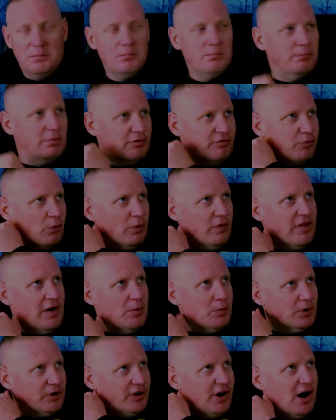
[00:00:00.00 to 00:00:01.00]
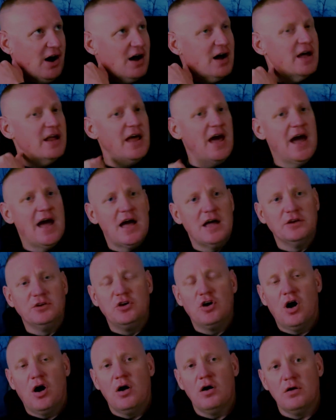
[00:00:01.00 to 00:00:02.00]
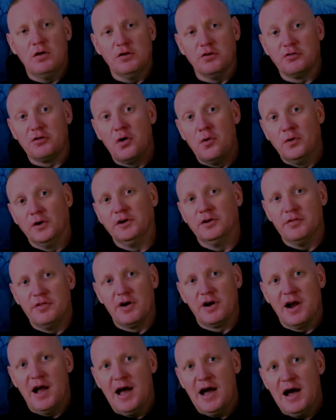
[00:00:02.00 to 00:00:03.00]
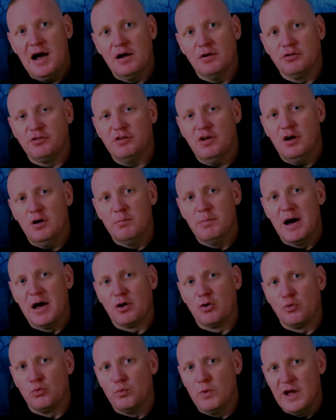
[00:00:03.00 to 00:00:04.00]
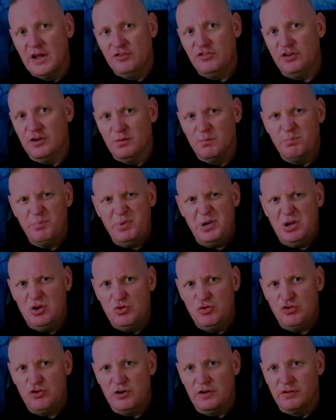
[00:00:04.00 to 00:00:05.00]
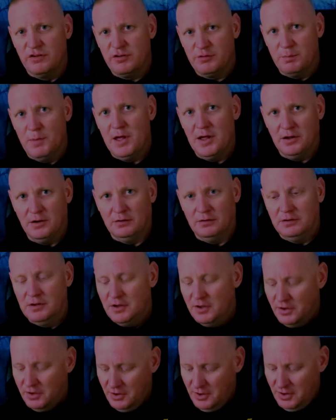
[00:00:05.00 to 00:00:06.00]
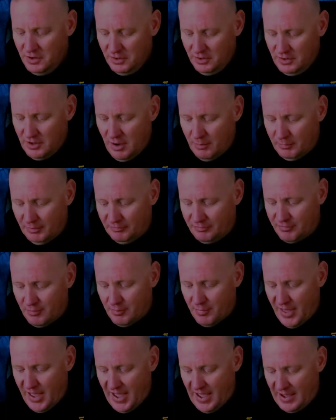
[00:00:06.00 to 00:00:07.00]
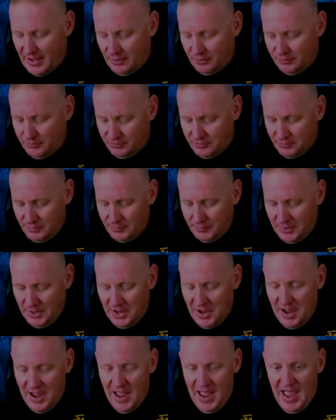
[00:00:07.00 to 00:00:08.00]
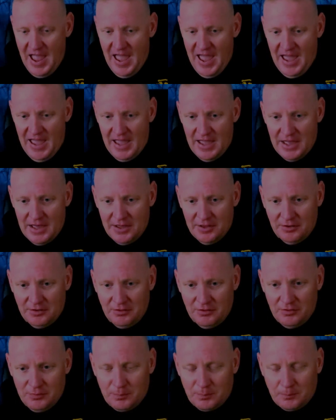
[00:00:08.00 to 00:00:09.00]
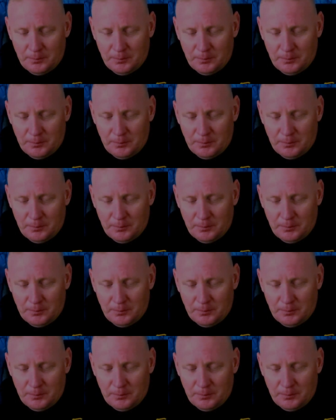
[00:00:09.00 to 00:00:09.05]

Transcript: before they were caught, had calls going to their house about a wretched, putrid smell coming from the house. And